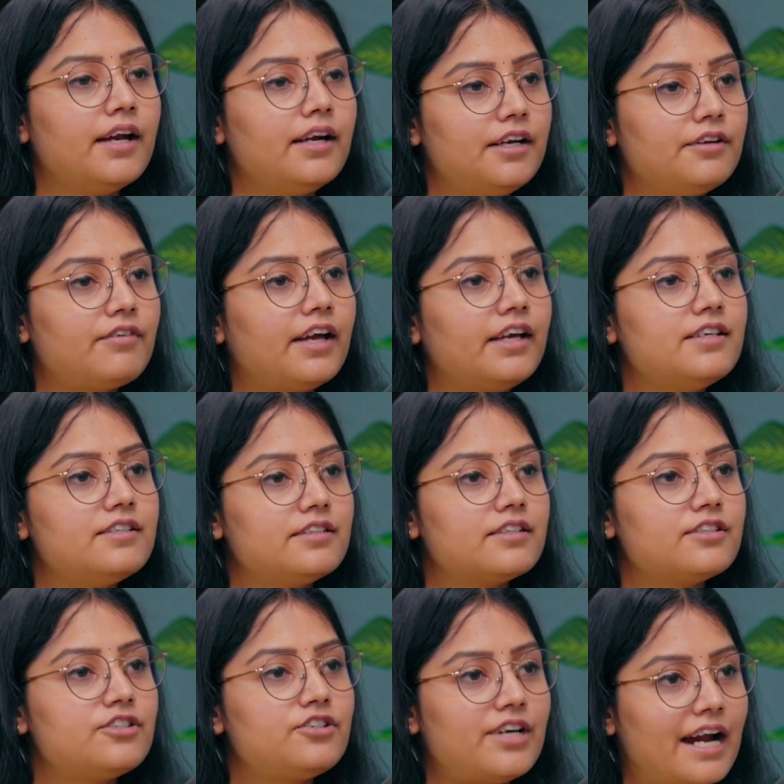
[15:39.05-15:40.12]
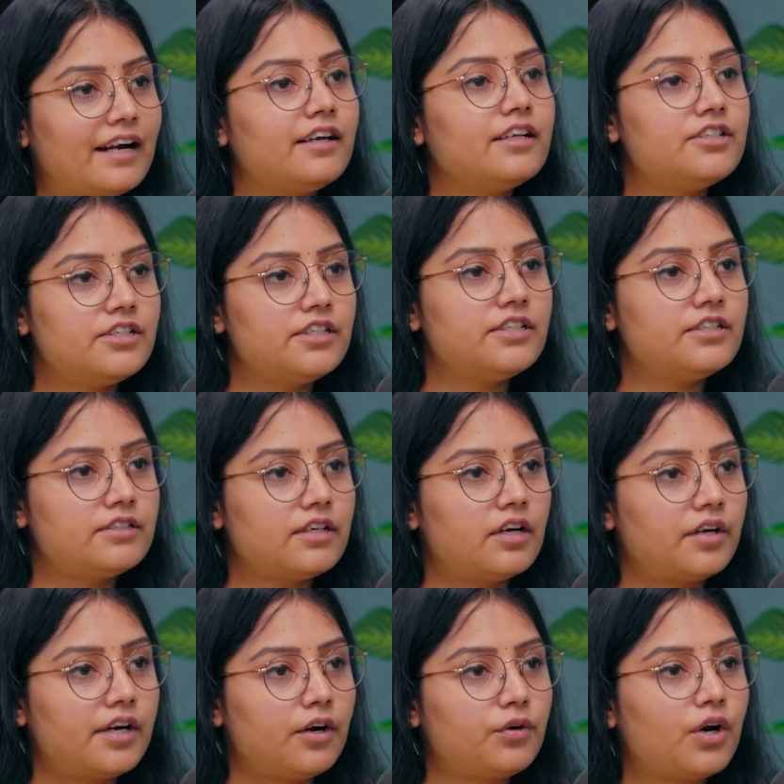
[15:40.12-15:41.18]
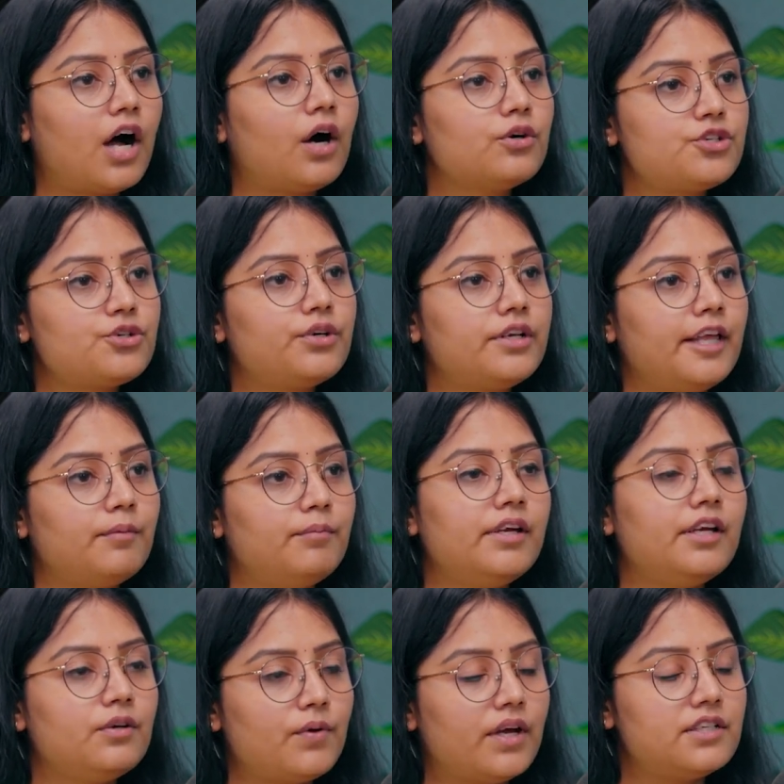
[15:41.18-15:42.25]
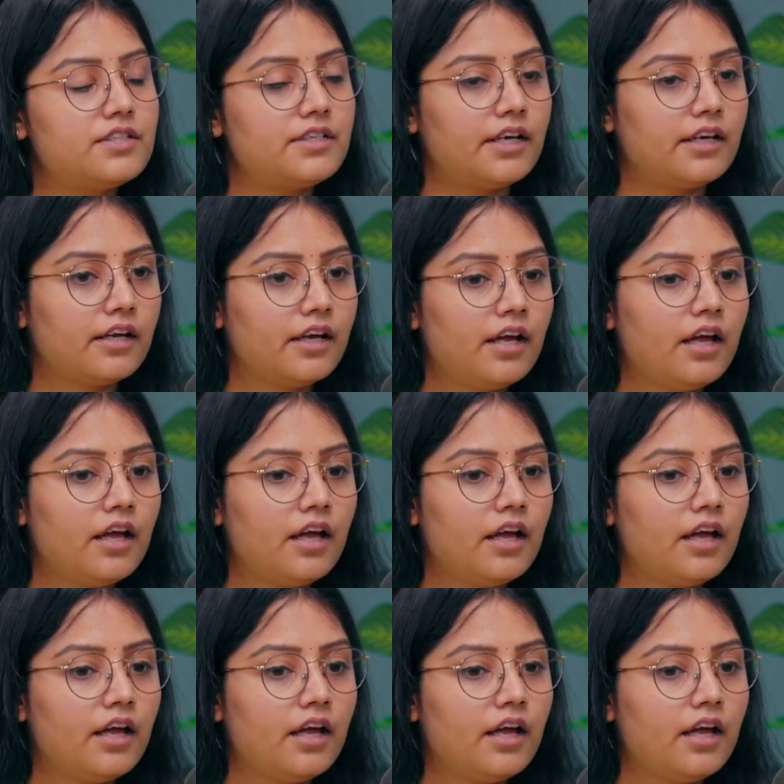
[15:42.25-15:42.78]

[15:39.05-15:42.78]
devise strategies around how should they be investing.